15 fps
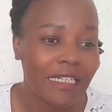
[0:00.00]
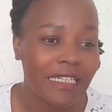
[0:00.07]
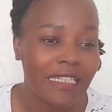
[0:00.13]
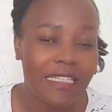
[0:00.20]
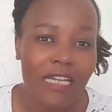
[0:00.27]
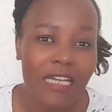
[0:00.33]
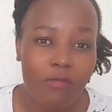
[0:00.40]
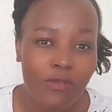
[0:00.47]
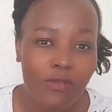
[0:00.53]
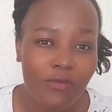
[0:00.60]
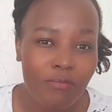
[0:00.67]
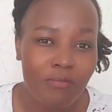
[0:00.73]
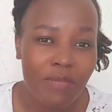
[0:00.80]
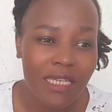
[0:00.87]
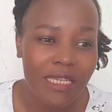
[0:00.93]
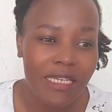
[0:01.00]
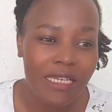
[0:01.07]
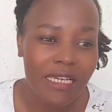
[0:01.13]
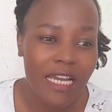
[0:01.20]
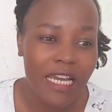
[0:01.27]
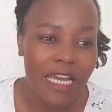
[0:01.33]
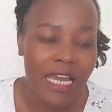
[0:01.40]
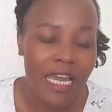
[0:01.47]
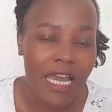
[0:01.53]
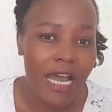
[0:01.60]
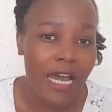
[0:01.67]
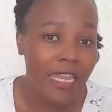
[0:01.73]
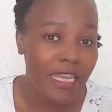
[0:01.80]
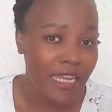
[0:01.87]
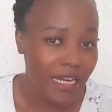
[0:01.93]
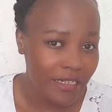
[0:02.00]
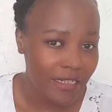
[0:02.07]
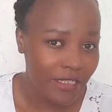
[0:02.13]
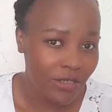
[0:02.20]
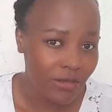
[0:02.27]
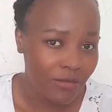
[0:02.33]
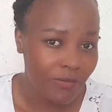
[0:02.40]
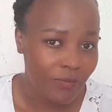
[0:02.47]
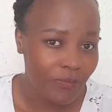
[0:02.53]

in terms of being a nanny.